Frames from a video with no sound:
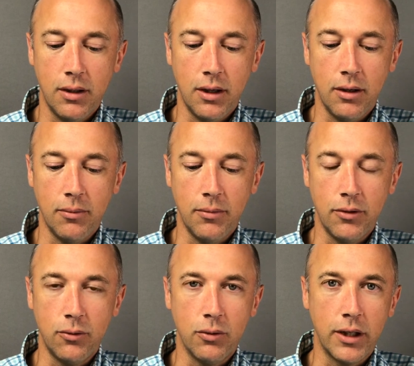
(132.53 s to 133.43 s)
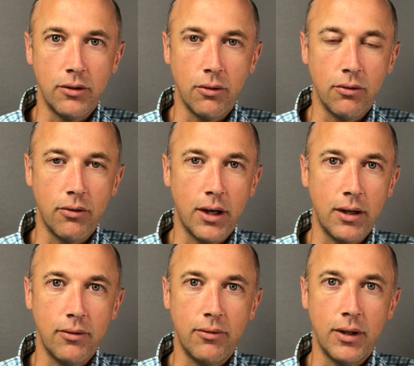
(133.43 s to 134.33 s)
a tool like
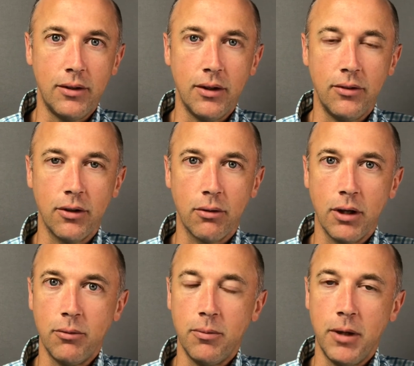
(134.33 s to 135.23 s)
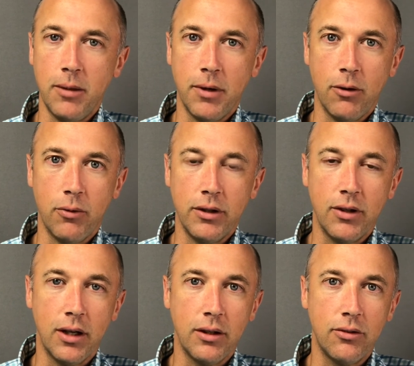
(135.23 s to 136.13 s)
DonorDrive that does integrate with PayPal One
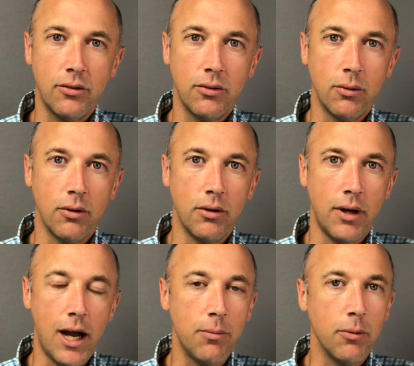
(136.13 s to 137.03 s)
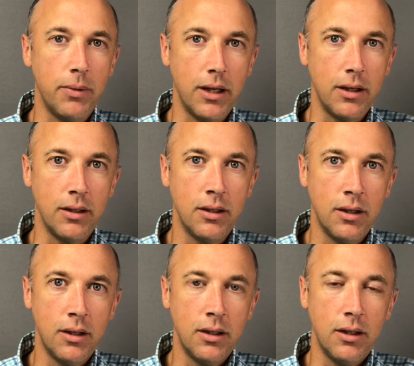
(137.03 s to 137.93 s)
Touch or Apple Pay,
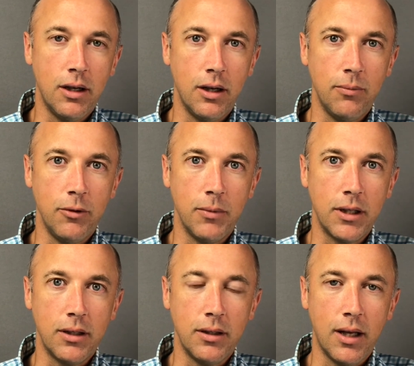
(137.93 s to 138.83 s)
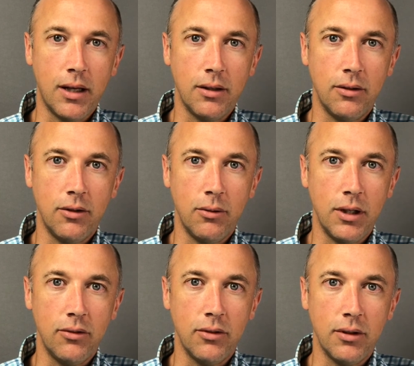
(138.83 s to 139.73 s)
you're making that
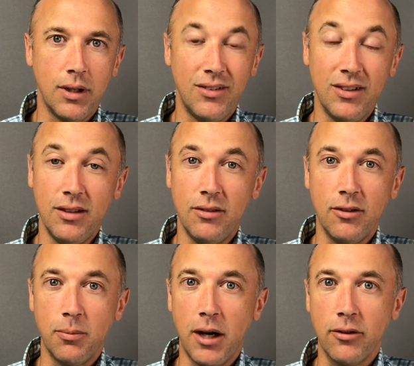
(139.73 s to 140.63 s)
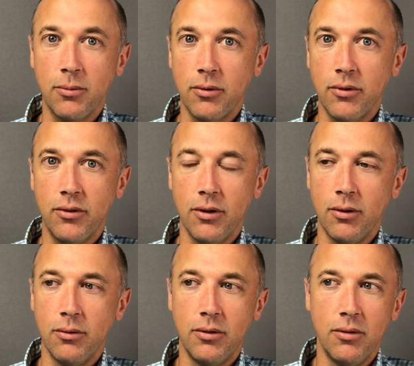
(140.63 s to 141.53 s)
donation as easy as possible.
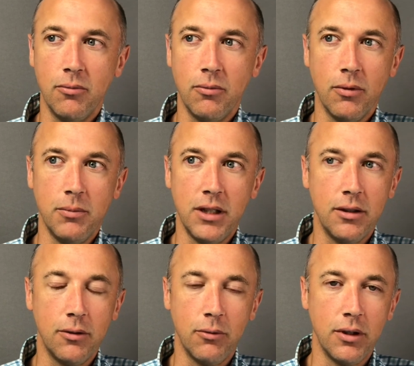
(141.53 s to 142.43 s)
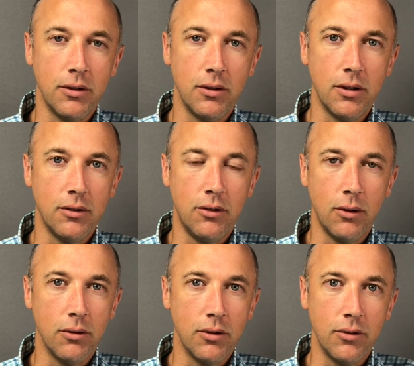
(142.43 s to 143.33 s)
So immediately when the
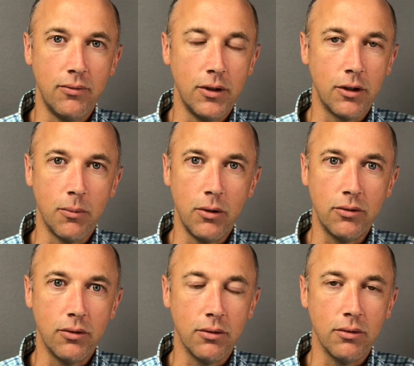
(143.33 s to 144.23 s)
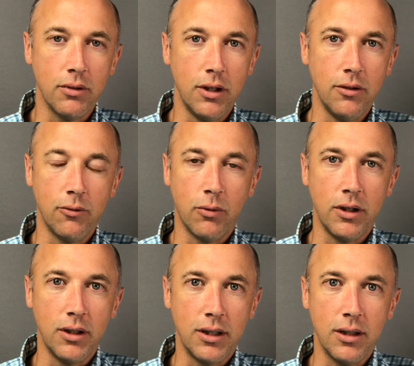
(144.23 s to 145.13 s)
donor is feeling emotional and is
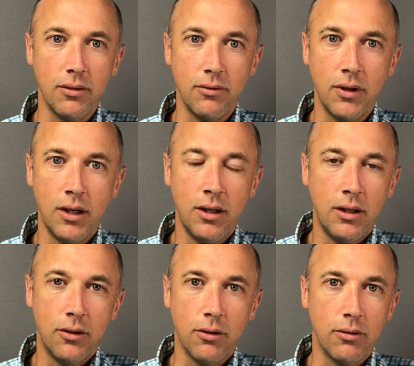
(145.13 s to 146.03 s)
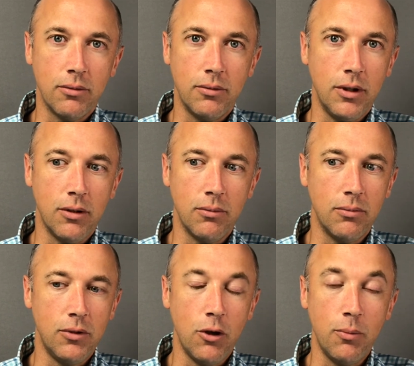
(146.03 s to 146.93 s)
wanting to give, there are
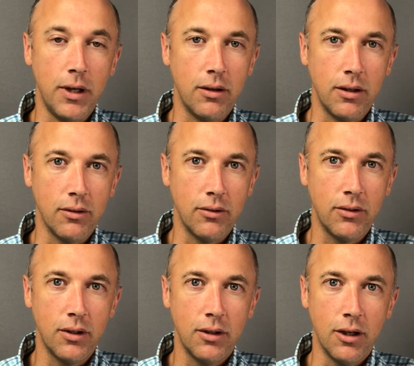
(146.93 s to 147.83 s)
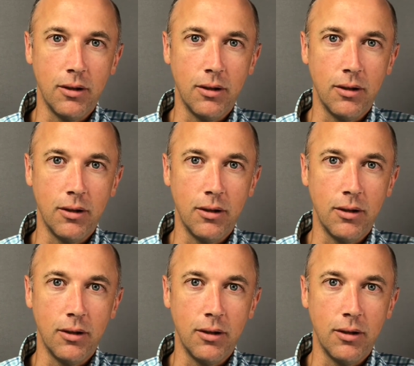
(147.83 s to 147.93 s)
no barriers,